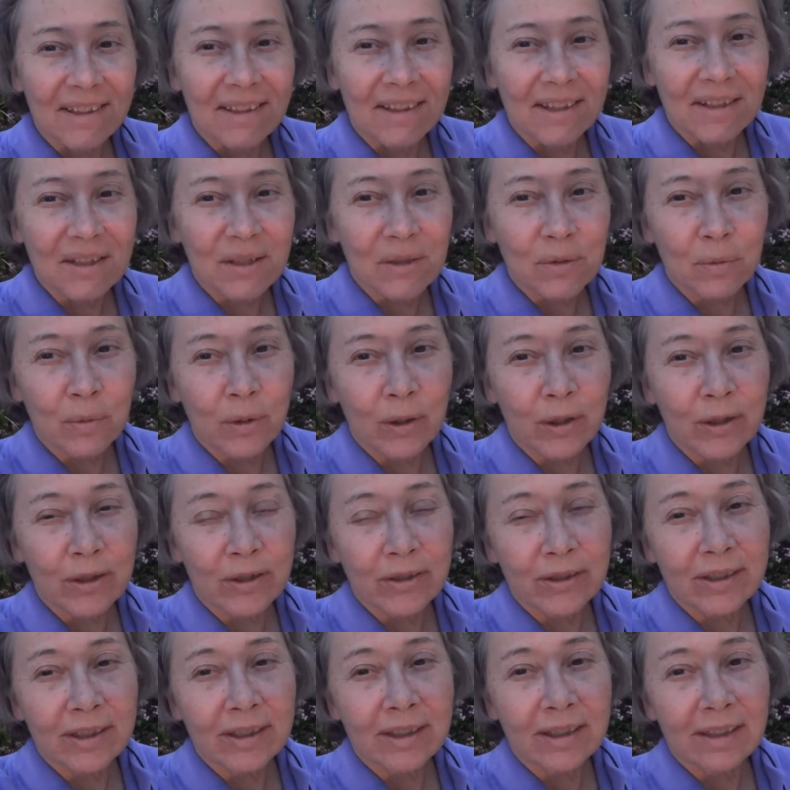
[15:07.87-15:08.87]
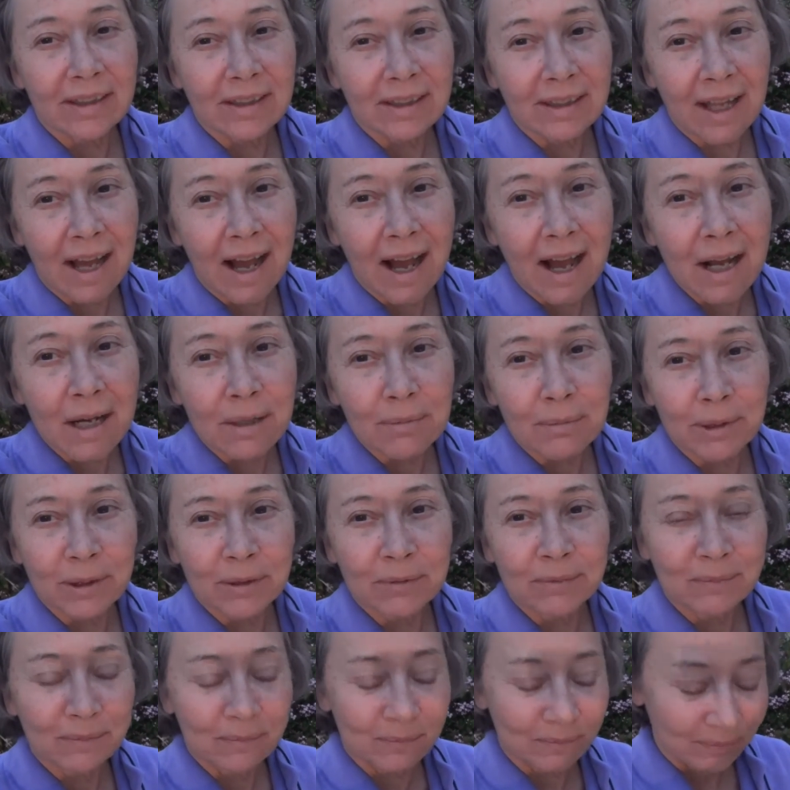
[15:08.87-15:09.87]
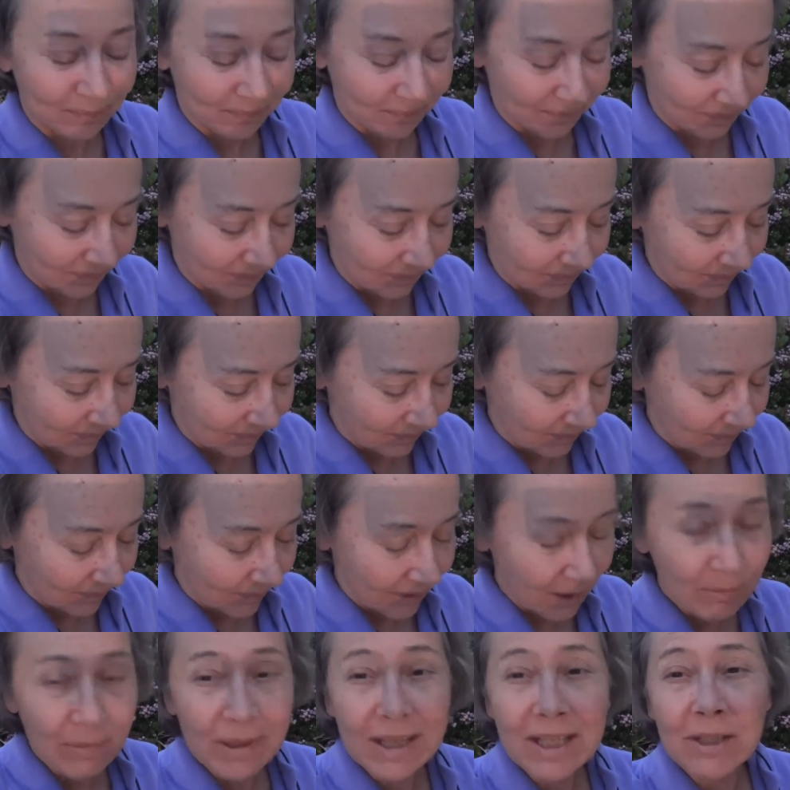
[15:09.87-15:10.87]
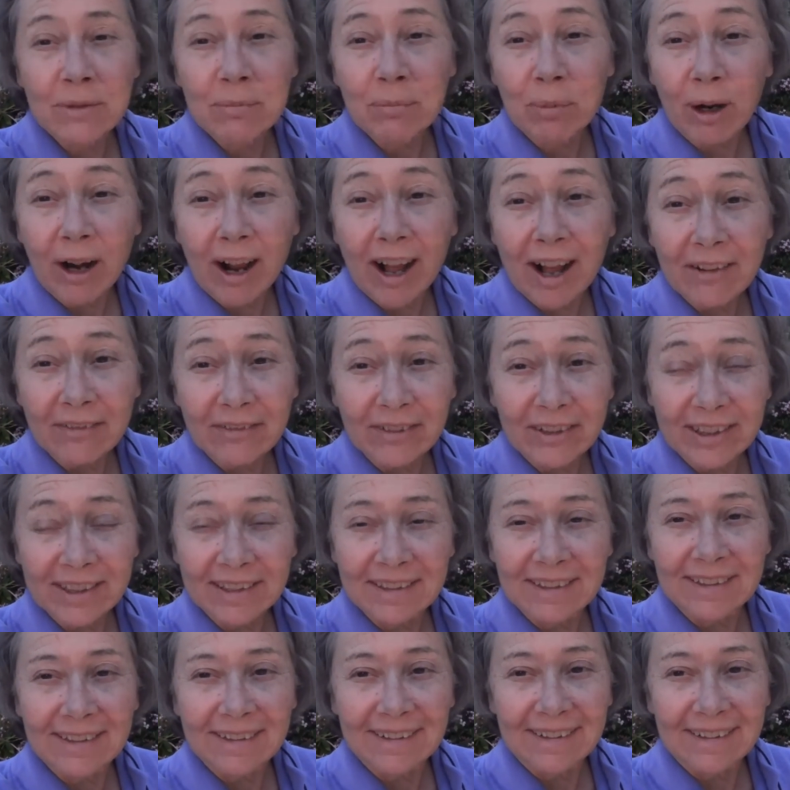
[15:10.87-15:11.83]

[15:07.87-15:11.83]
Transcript: this word labha means profit.